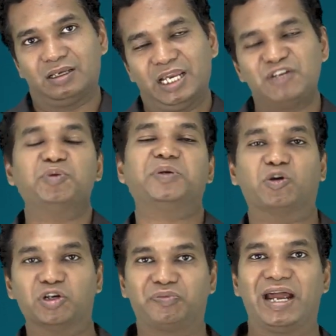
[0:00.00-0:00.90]
It would be a
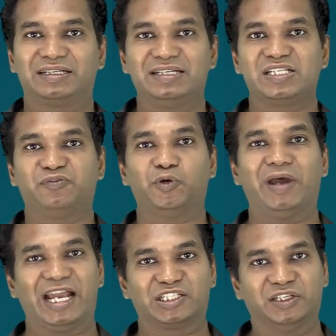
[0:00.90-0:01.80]
good practice if you
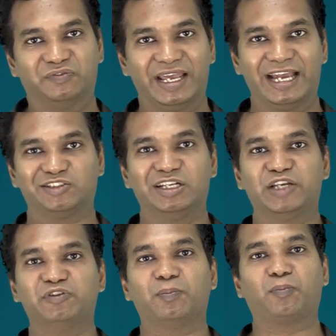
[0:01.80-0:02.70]
act, if they actually
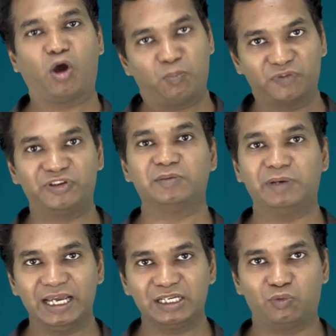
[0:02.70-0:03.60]
give you a proper
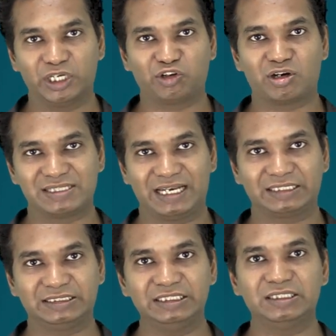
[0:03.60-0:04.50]
feedback why you're not
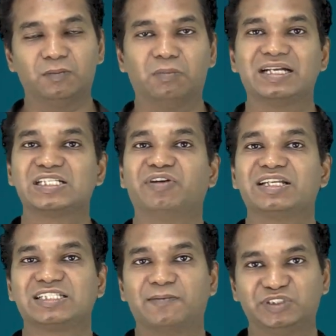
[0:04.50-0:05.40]
selected, but it's very
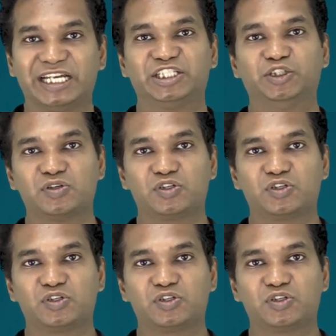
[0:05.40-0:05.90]
subjective.